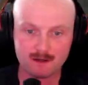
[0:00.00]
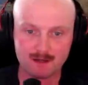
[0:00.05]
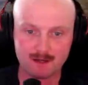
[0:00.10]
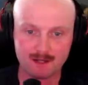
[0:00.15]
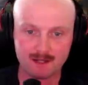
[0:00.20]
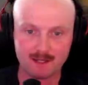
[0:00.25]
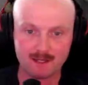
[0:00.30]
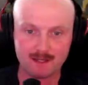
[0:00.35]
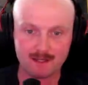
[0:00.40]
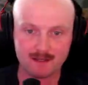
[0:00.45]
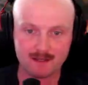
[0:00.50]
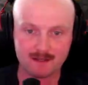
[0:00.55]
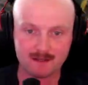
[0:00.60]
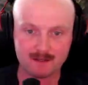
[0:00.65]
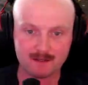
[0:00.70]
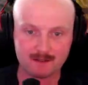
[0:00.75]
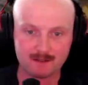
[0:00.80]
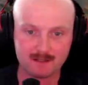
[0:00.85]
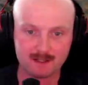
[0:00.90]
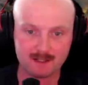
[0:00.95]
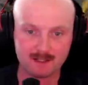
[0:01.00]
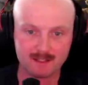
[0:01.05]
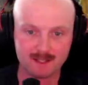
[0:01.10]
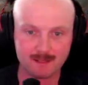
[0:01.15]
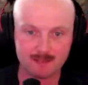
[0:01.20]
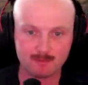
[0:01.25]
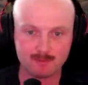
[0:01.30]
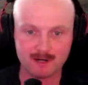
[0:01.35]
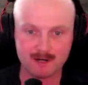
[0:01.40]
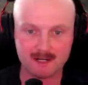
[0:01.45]
And they
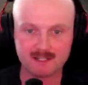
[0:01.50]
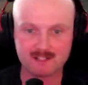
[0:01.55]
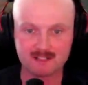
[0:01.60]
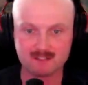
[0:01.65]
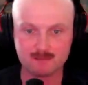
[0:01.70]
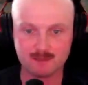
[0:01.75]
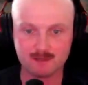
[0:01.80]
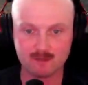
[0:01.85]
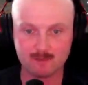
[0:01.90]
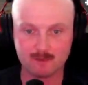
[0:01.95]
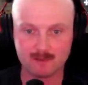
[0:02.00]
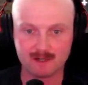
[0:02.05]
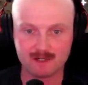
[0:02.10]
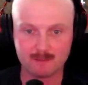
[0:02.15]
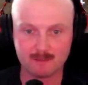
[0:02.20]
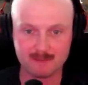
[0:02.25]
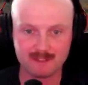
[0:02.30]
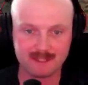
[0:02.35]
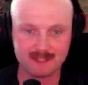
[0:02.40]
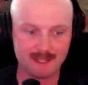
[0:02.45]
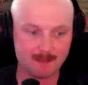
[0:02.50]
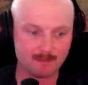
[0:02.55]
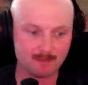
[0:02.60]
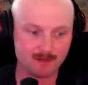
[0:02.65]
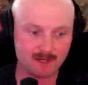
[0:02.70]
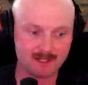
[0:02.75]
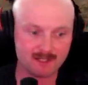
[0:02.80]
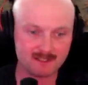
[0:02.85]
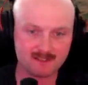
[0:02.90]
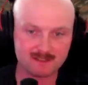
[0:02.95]
braced, but we're going to beat that
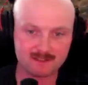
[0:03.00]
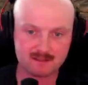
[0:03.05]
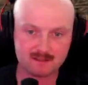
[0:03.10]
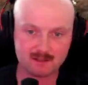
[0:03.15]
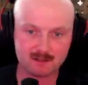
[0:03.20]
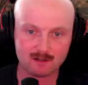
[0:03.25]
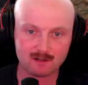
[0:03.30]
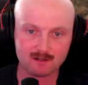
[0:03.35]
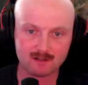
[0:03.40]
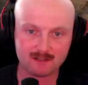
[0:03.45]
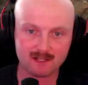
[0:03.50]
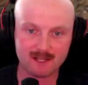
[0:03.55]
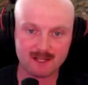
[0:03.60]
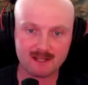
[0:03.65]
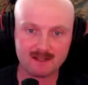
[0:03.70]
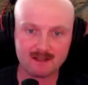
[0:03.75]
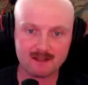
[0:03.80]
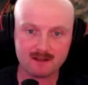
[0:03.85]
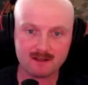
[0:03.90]
brace all day.